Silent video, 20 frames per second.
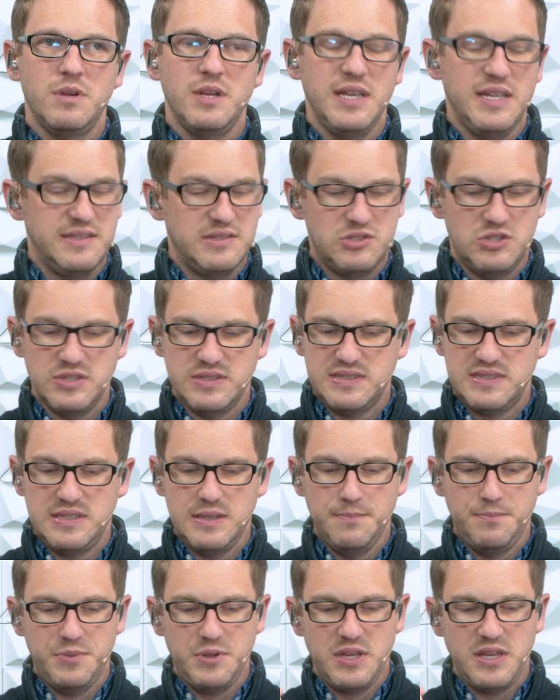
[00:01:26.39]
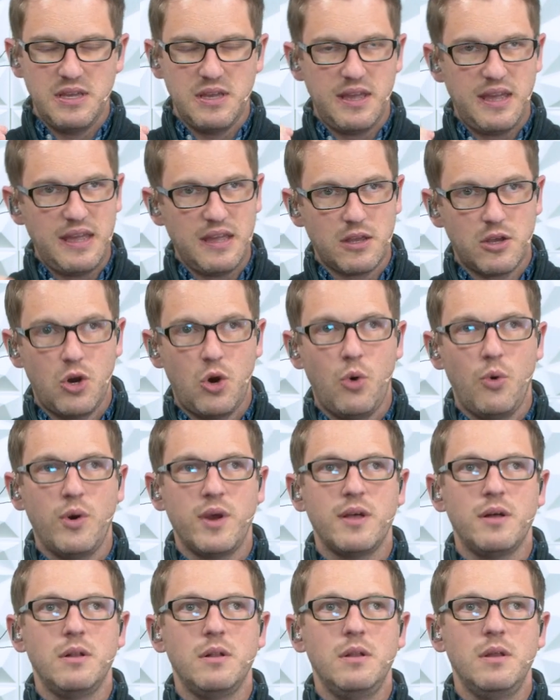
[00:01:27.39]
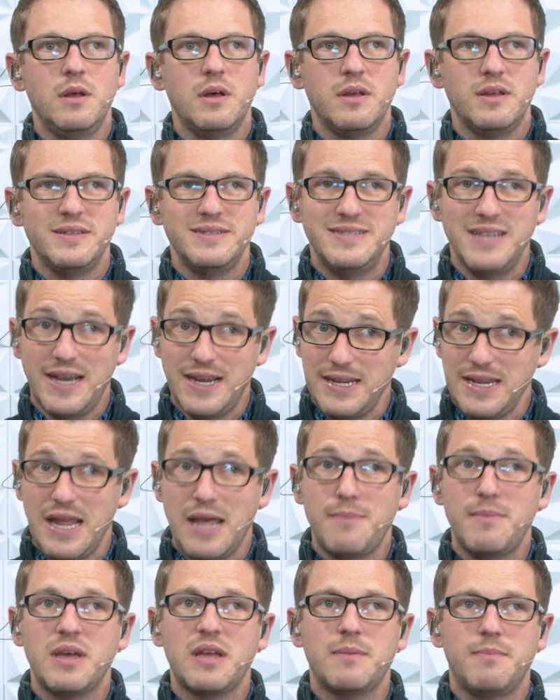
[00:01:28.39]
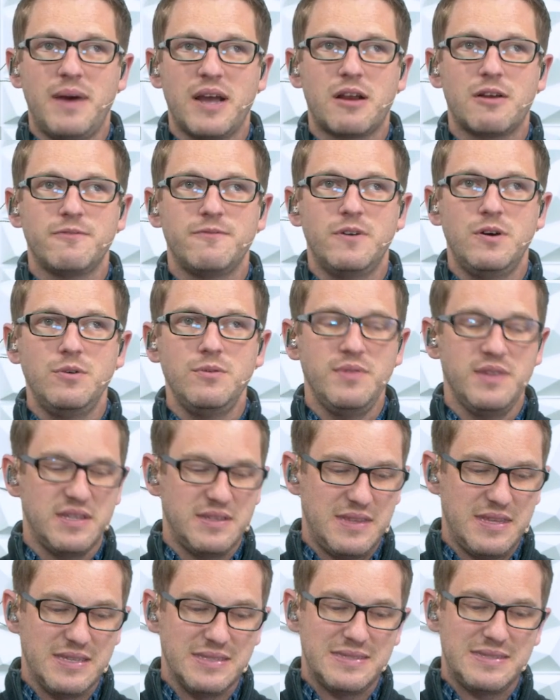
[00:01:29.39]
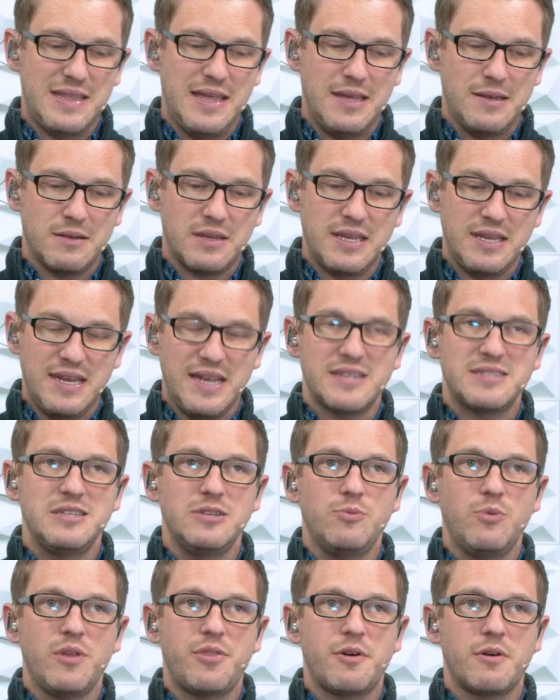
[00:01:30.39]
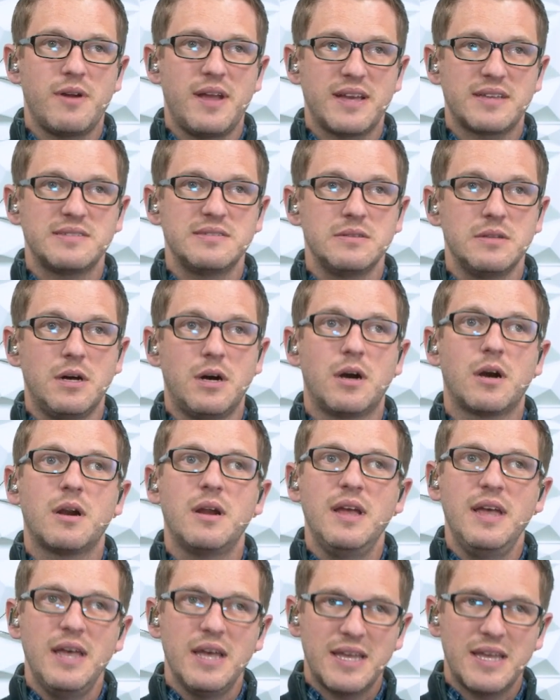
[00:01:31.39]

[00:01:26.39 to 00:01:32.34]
It's just simply a coil dynamic microphone that is then connected with our X L R,